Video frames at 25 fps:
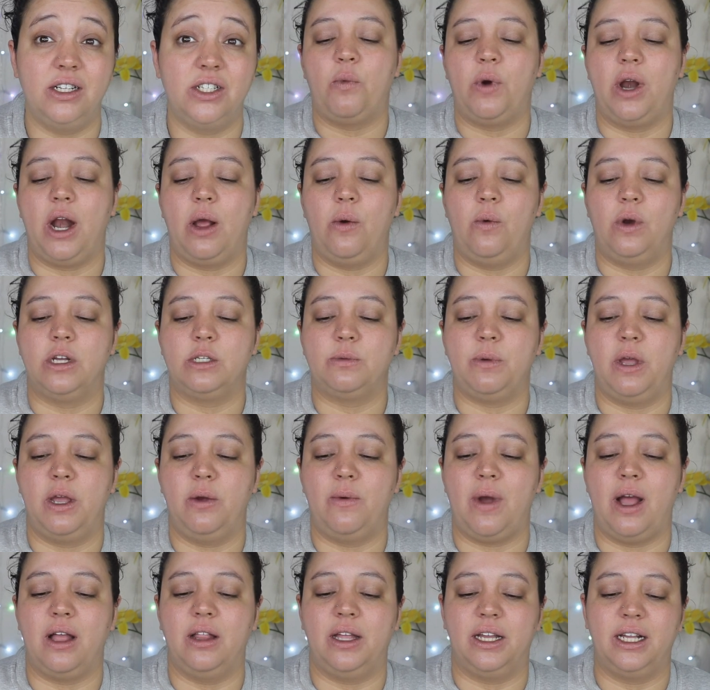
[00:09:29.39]
When I was playing
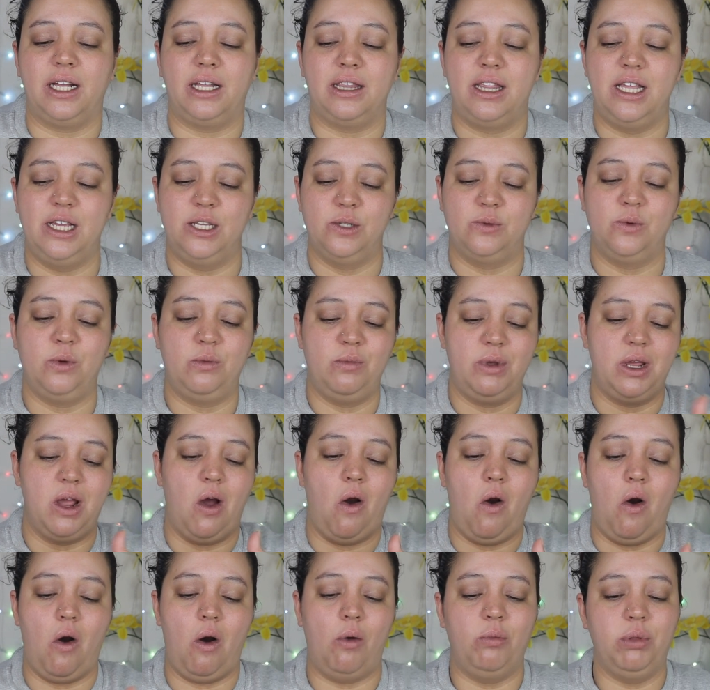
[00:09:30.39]
WoW, like these would be
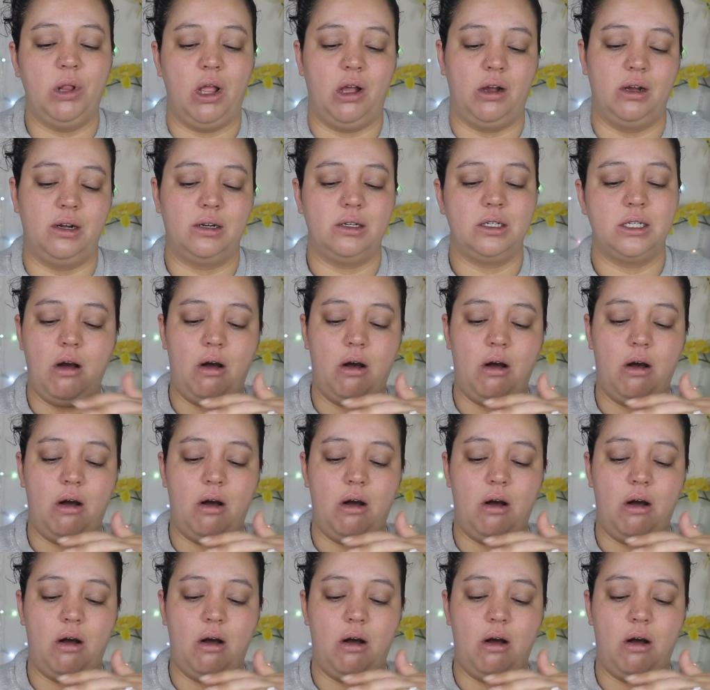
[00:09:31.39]
all plugged,